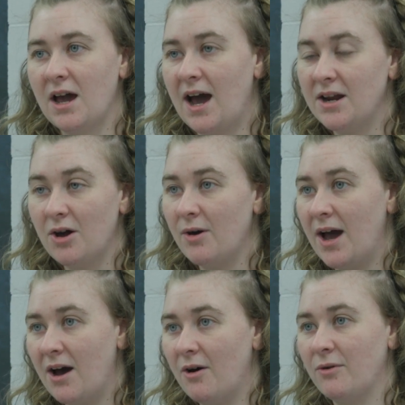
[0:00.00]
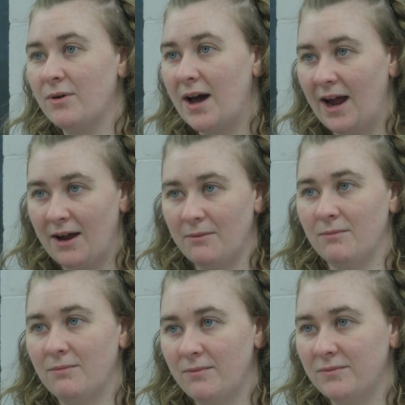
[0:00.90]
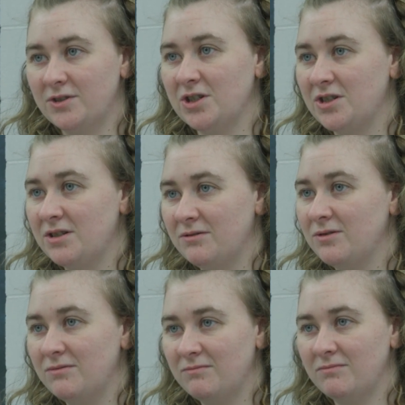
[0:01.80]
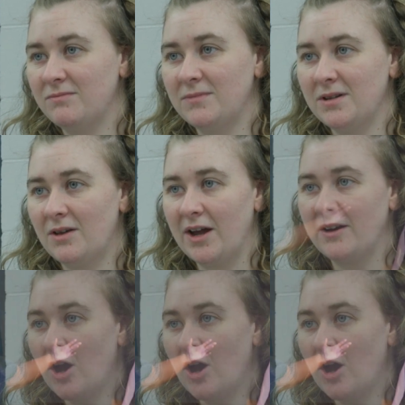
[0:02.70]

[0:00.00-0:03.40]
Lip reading: I know how I am just like